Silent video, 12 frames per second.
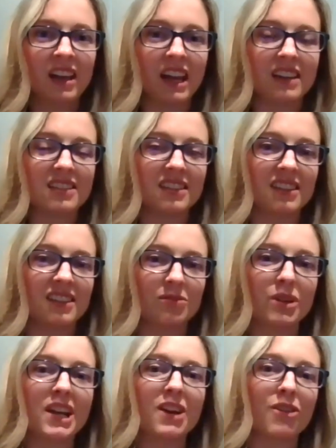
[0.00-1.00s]
And to
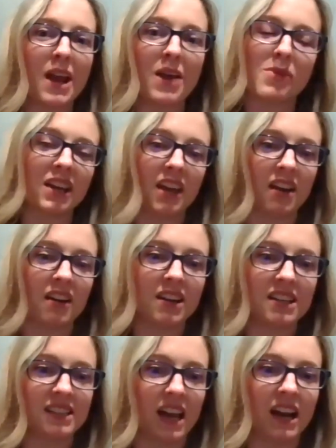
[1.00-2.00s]
reiterate what Carrie
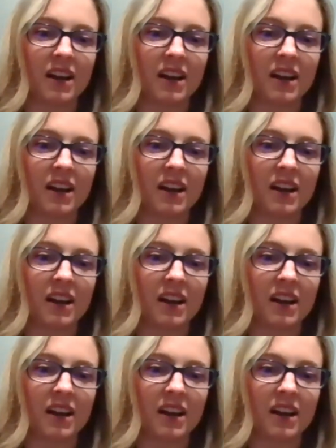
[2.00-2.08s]
said,